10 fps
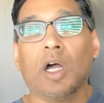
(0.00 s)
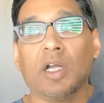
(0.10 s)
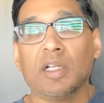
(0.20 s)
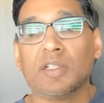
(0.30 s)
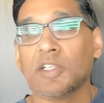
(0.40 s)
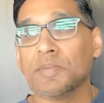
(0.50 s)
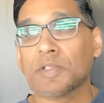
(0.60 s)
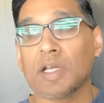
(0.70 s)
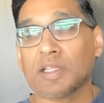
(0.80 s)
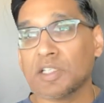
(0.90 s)
It seems
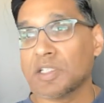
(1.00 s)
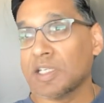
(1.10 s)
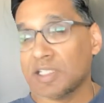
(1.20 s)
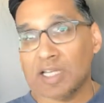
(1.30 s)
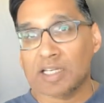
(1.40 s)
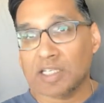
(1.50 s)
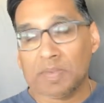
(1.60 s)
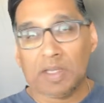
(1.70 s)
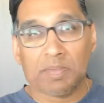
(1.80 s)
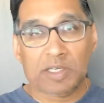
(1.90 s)
like this is the exact same
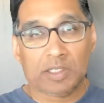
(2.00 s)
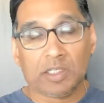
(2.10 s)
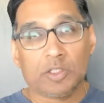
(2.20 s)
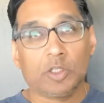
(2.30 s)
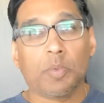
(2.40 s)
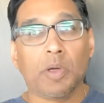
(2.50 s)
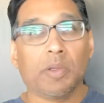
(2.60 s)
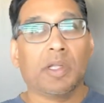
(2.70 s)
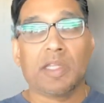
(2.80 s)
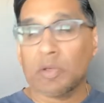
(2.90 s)
thing, basically, to the point of,
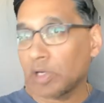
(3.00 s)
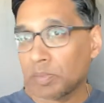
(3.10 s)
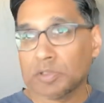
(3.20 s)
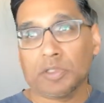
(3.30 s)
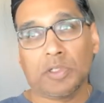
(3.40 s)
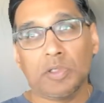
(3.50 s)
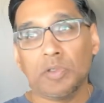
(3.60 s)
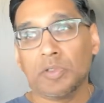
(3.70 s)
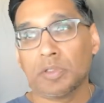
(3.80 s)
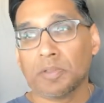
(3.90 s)
like, they were able to
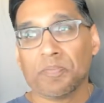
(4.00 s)
use